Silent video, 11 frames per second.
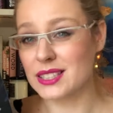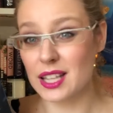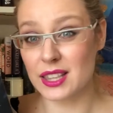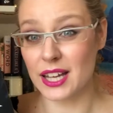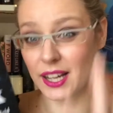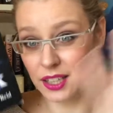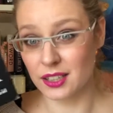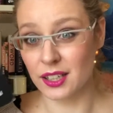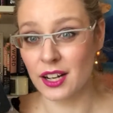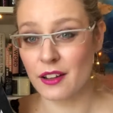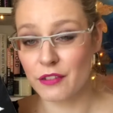their
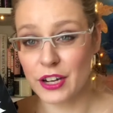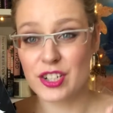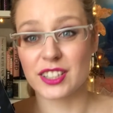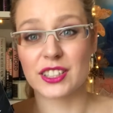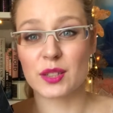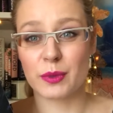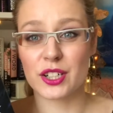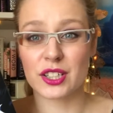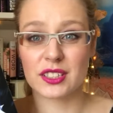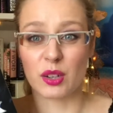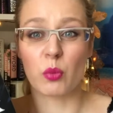facial
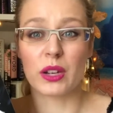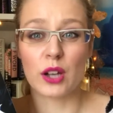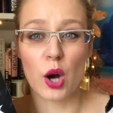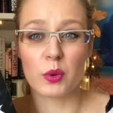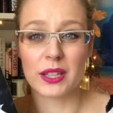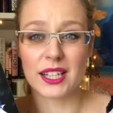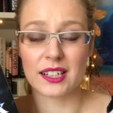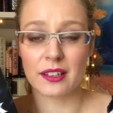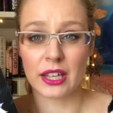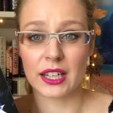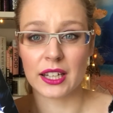expressions, and we know what they're
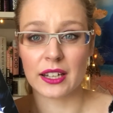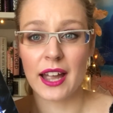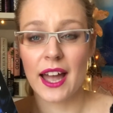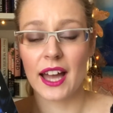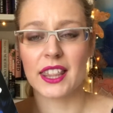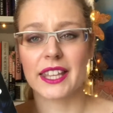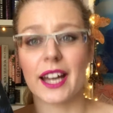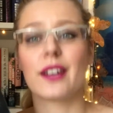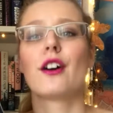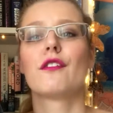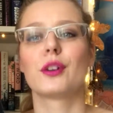thinking. And
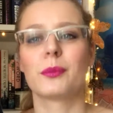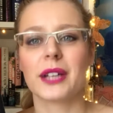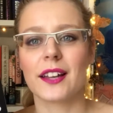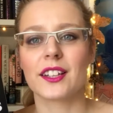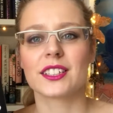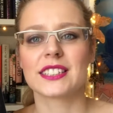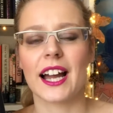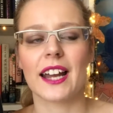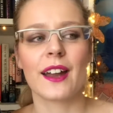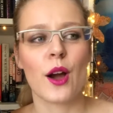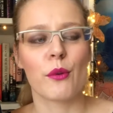then from the other
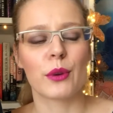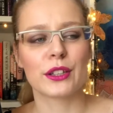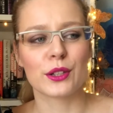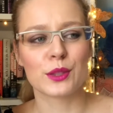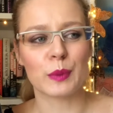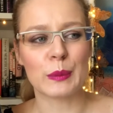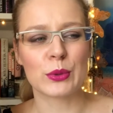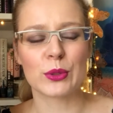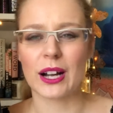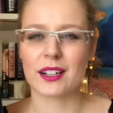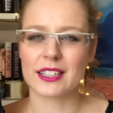side, when those
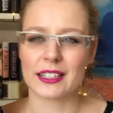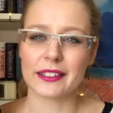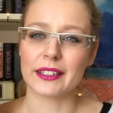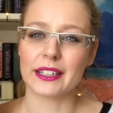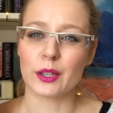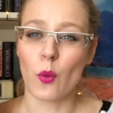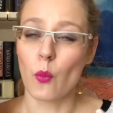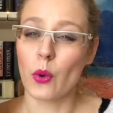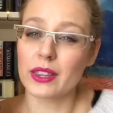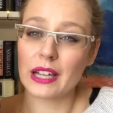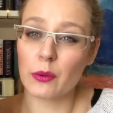people are telling
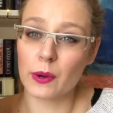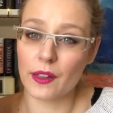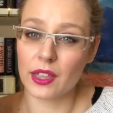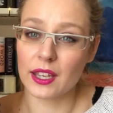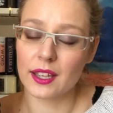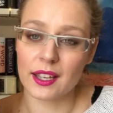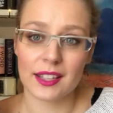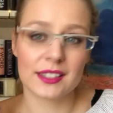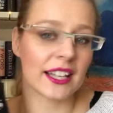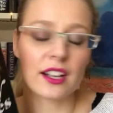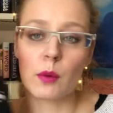what they were thinking, it's
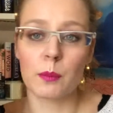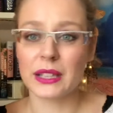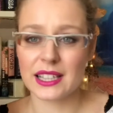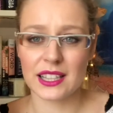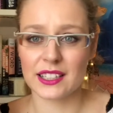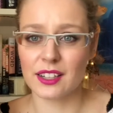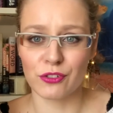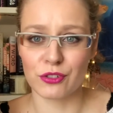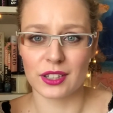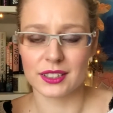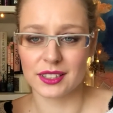like completely
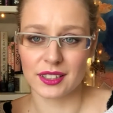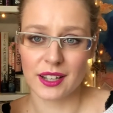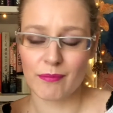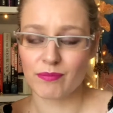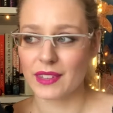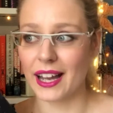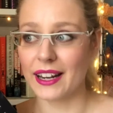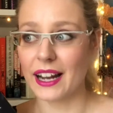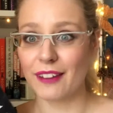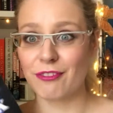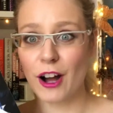different. And
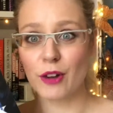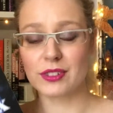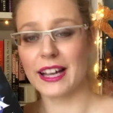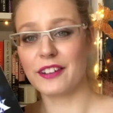I found that